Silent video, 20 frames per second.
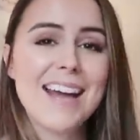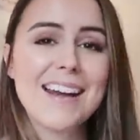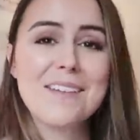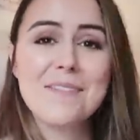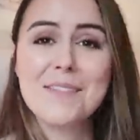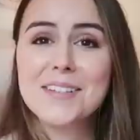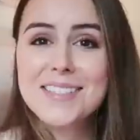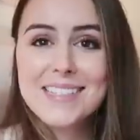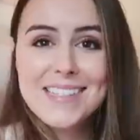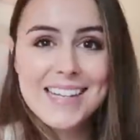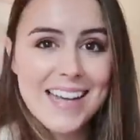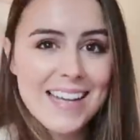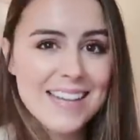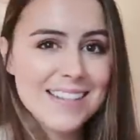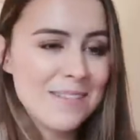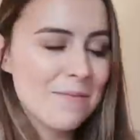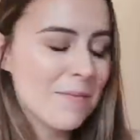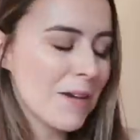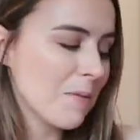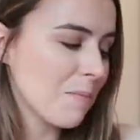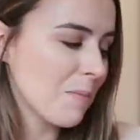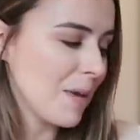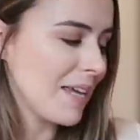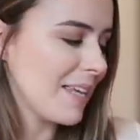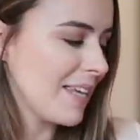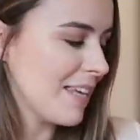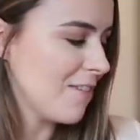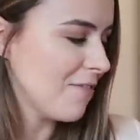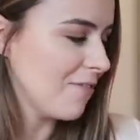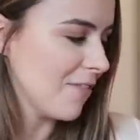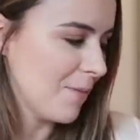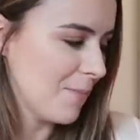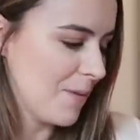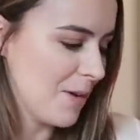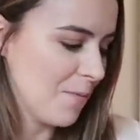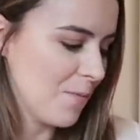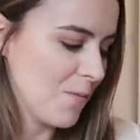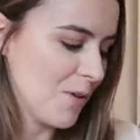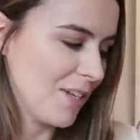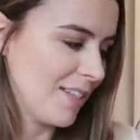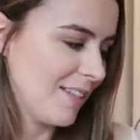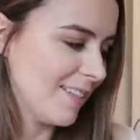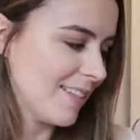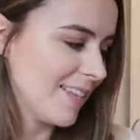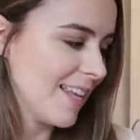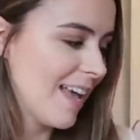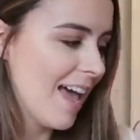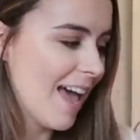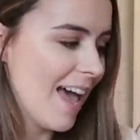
and I wanted to get some like pinky feminine ones.